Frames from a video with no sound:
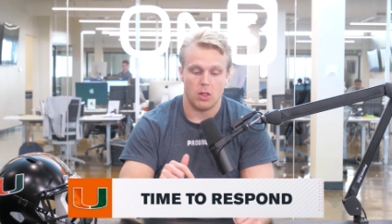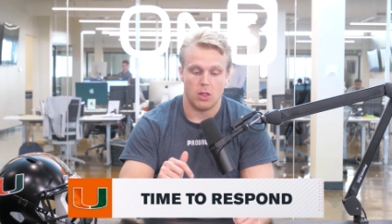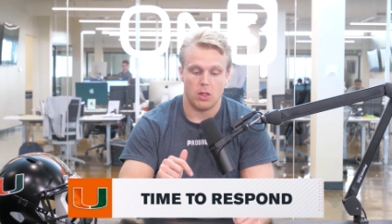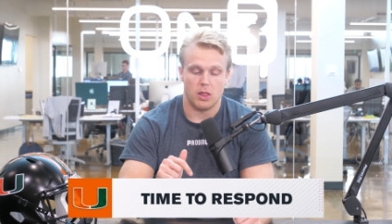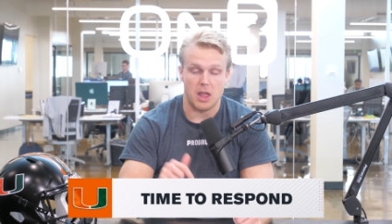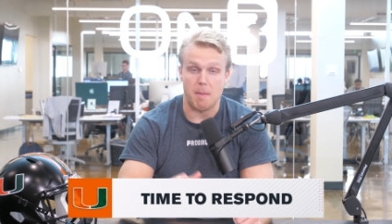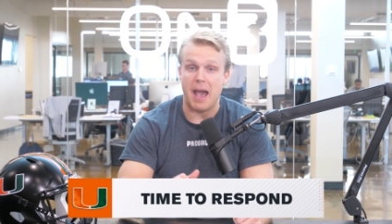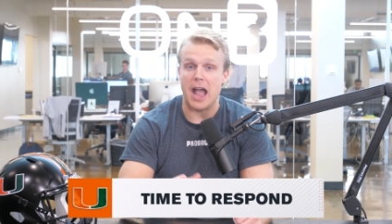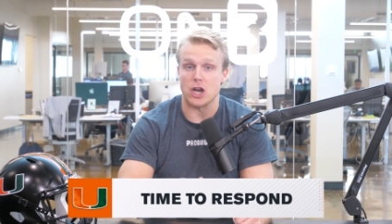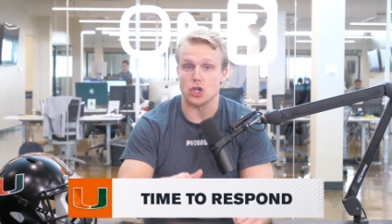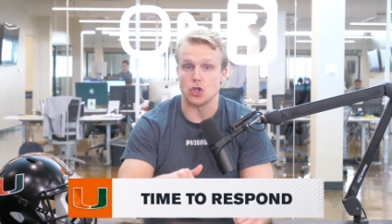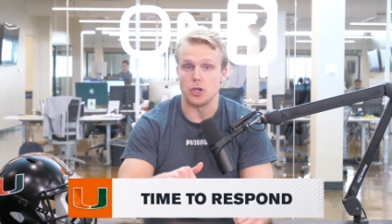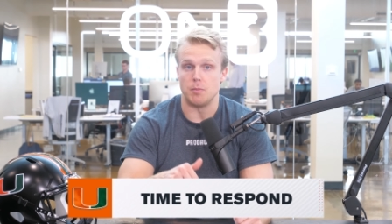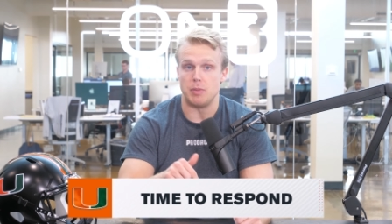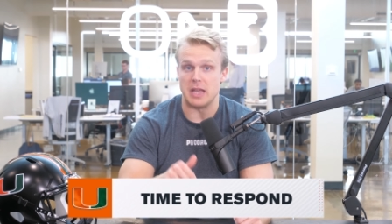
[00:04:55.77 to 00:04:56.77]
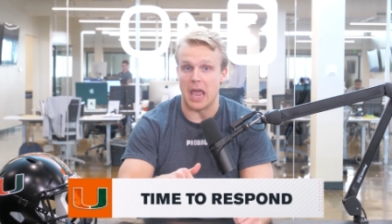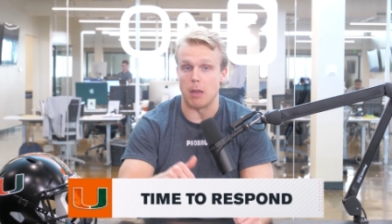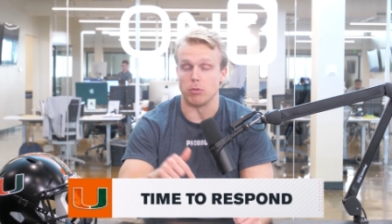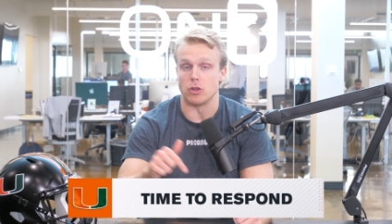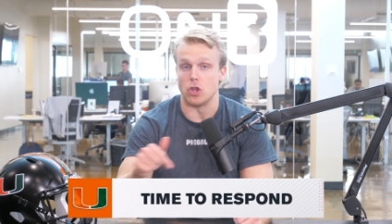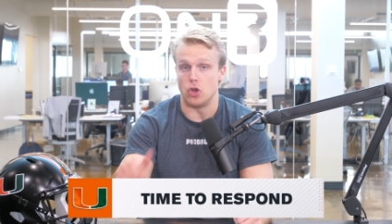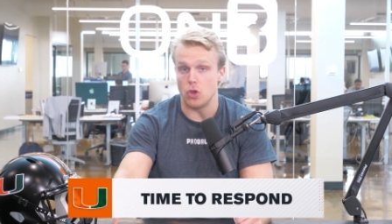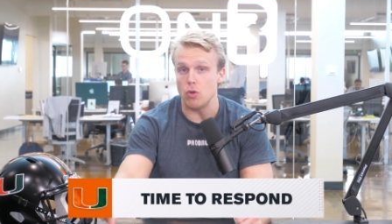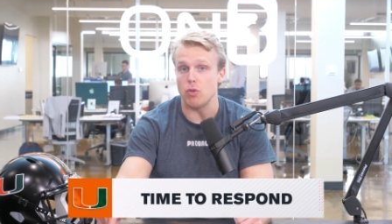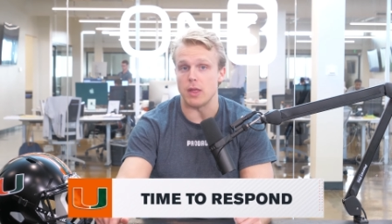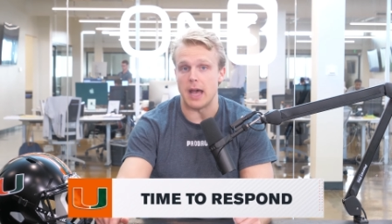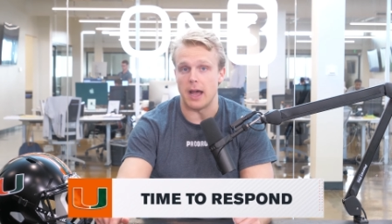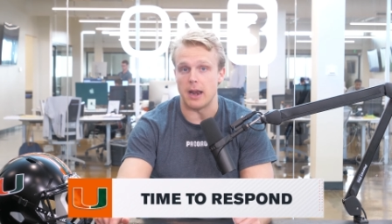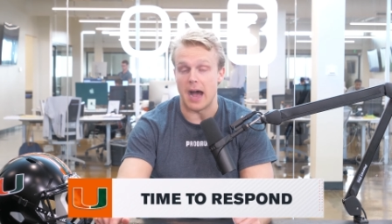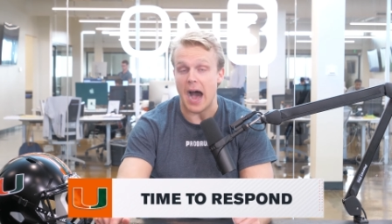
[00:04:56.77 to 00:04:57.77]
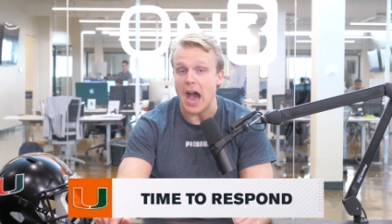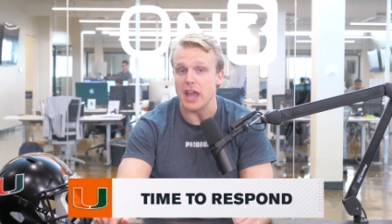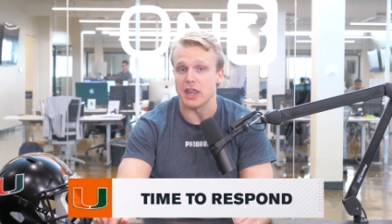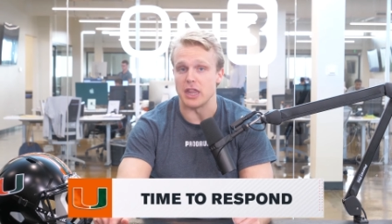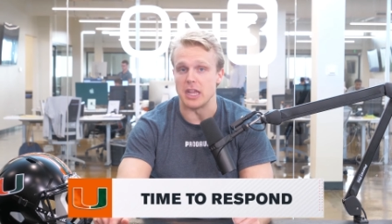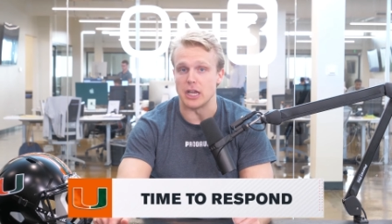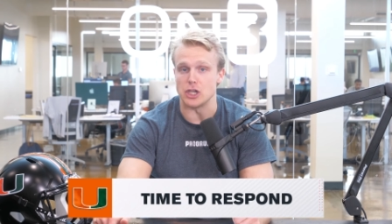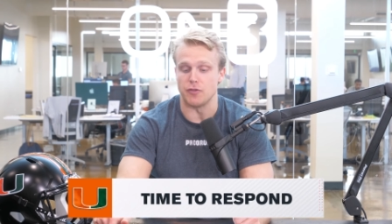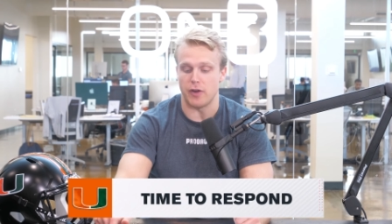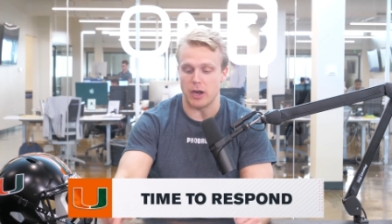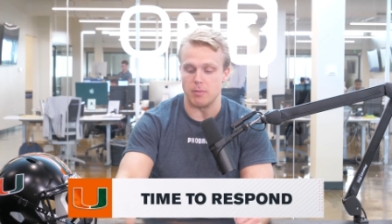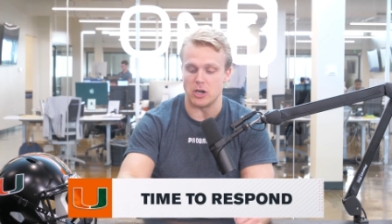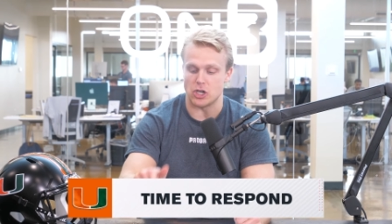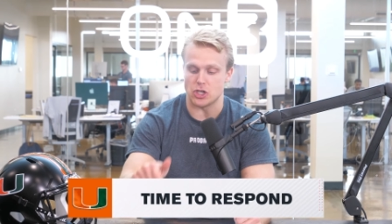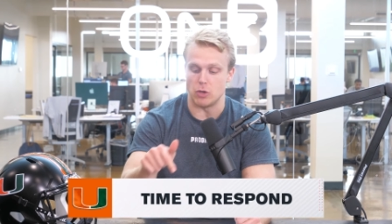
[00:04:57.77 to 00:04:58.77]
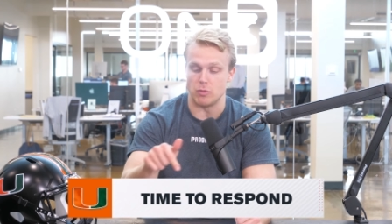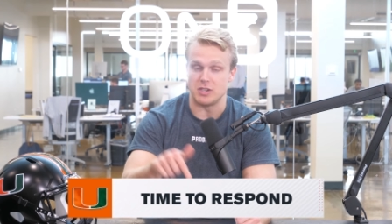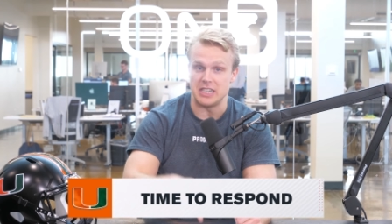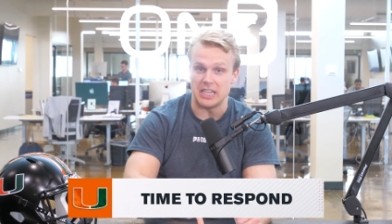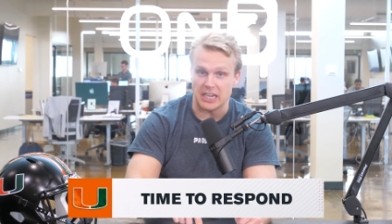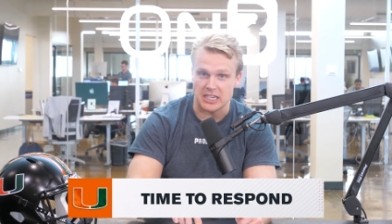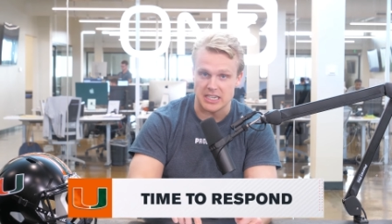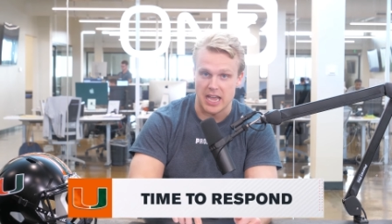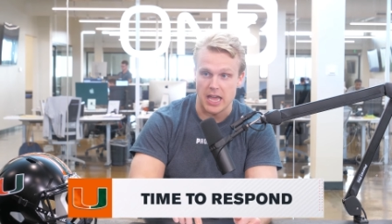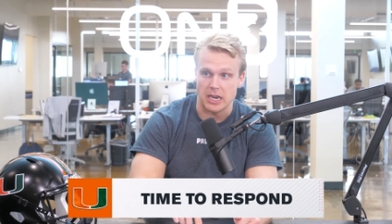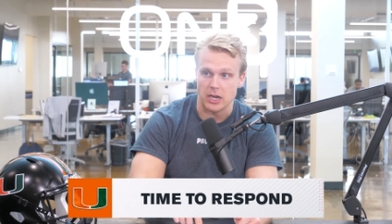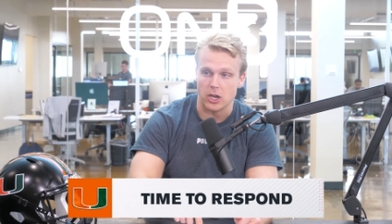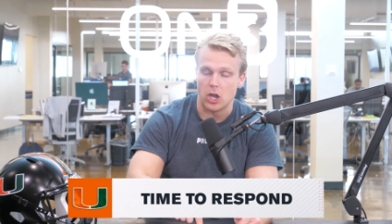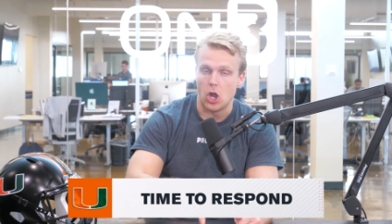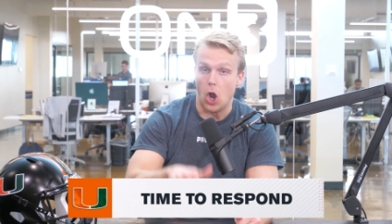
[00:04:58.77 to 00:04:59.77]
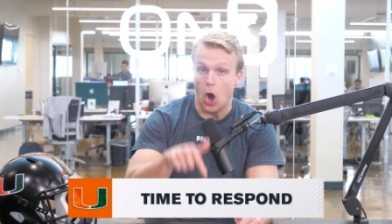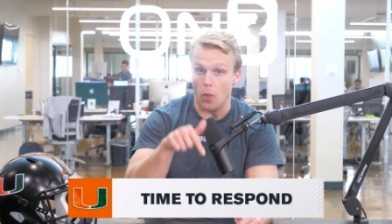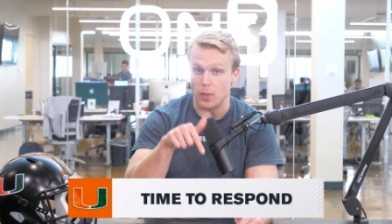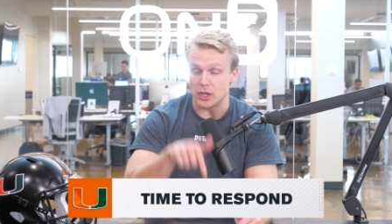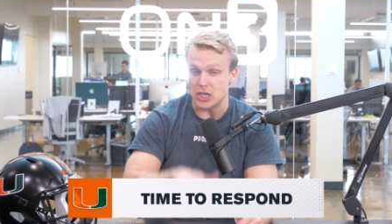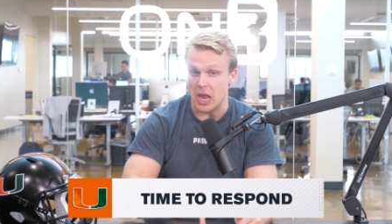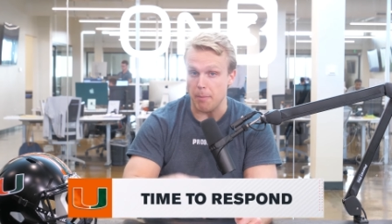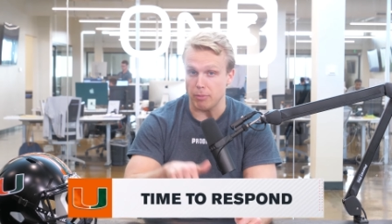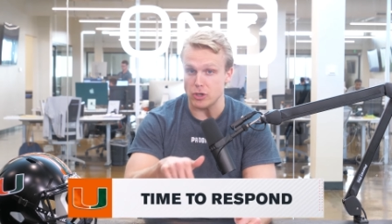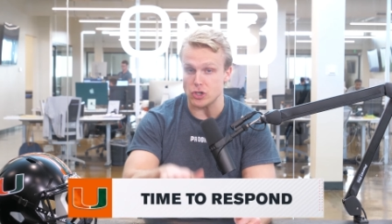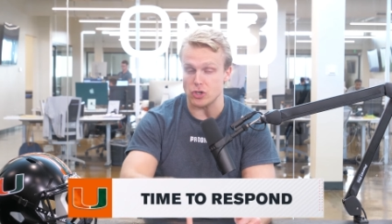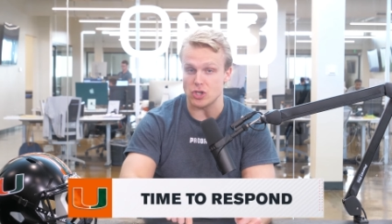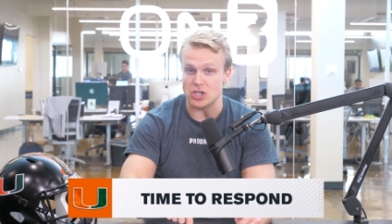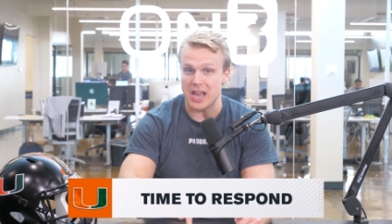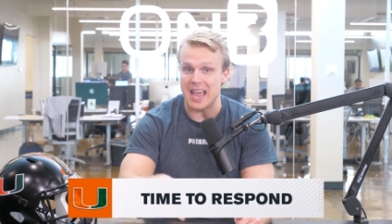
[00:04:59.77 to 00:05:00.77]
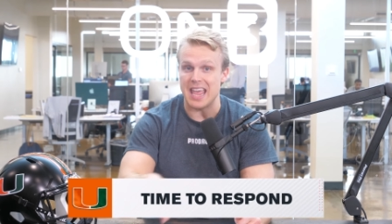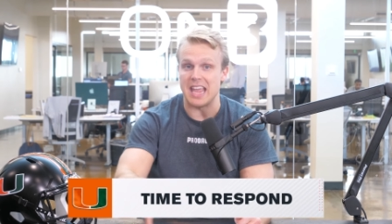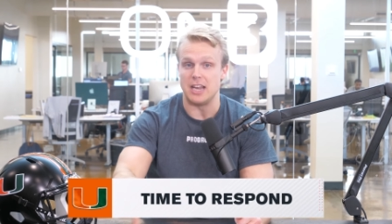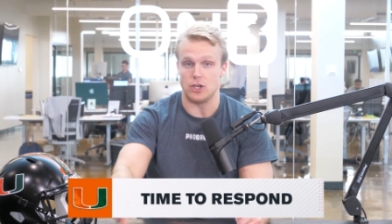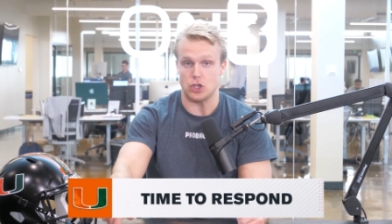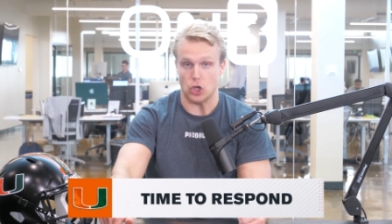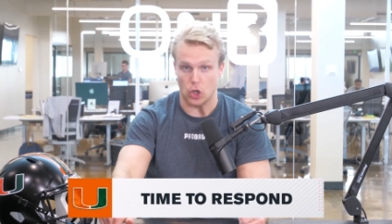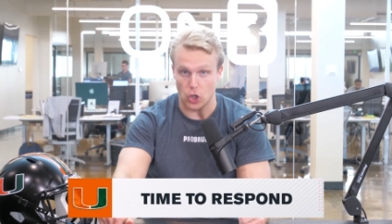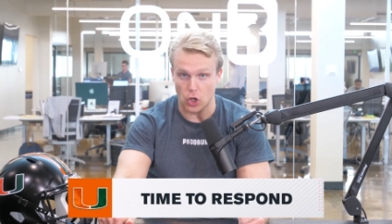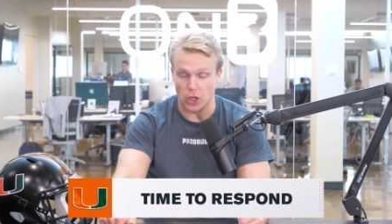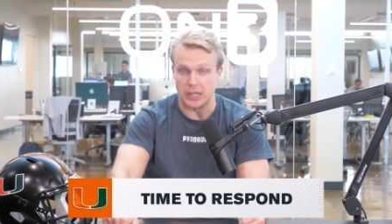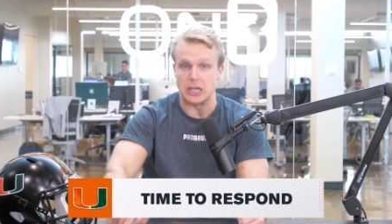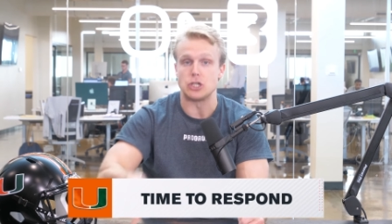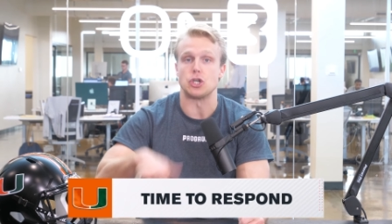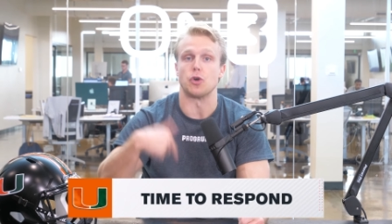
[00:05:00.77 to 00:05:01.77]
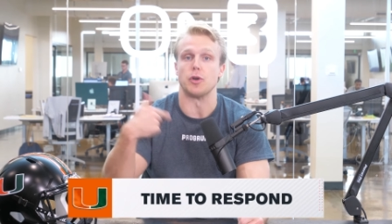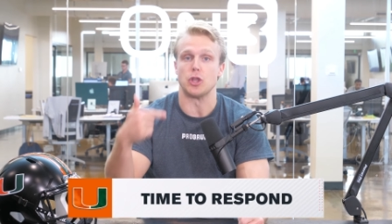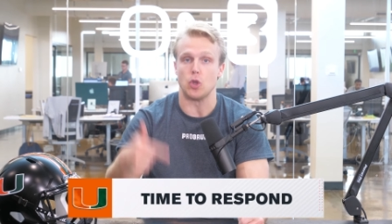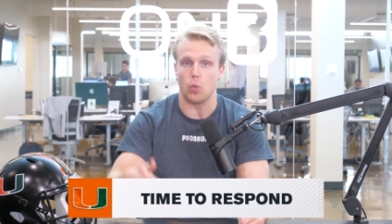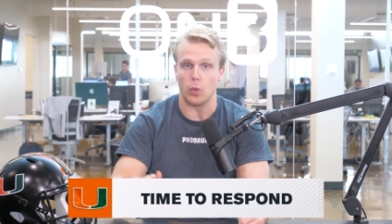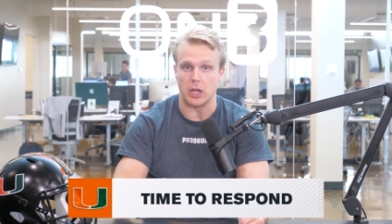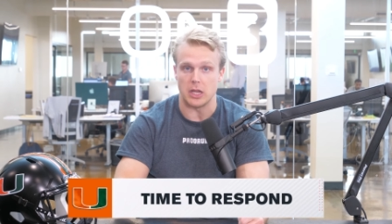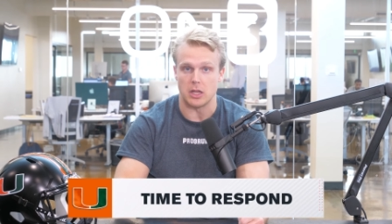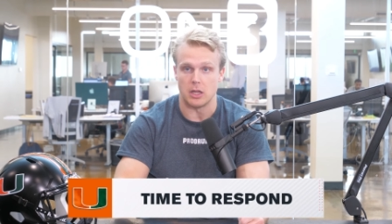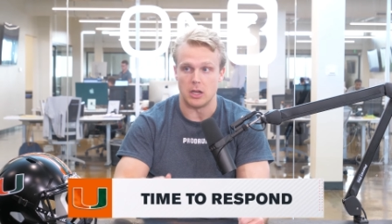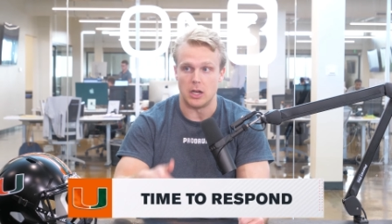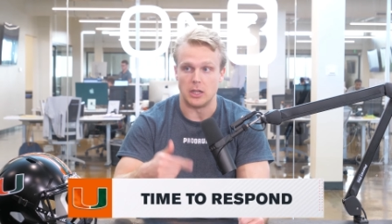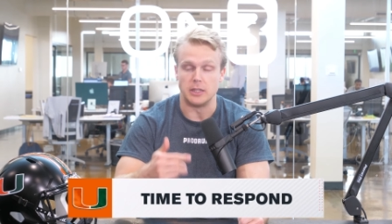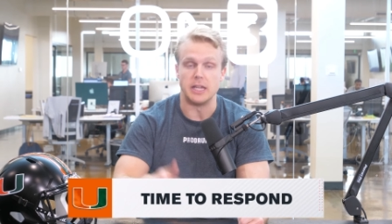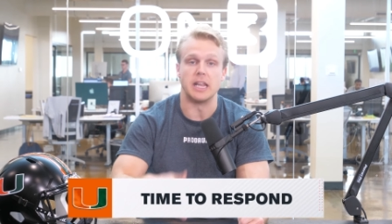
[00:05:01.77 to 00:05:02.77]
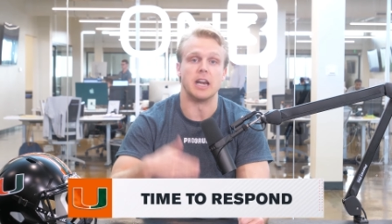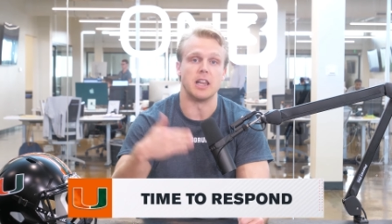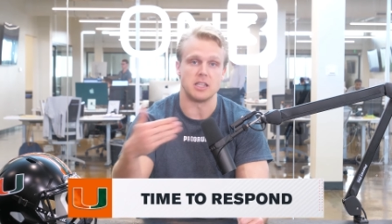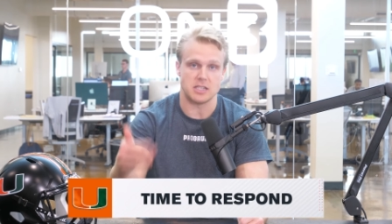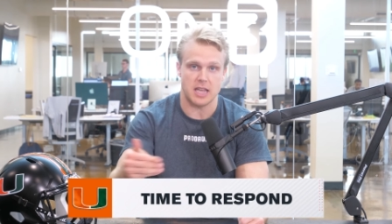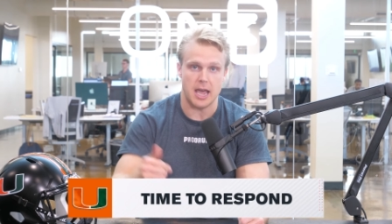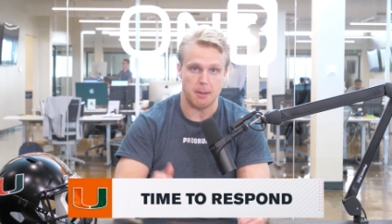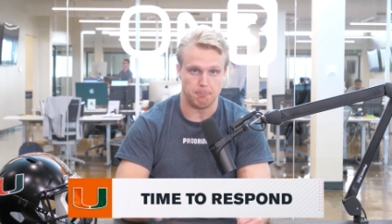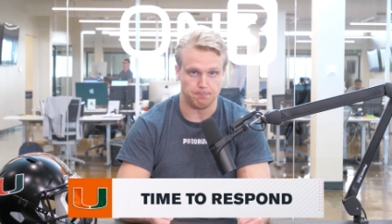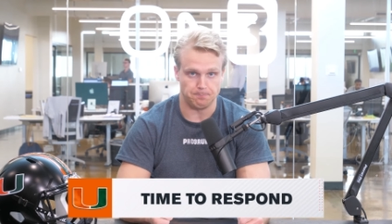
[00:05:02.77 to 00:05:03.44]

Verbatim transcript: them actually being able to do that, I think, is very much so dictated on the temperature set internally during the week leading into this game.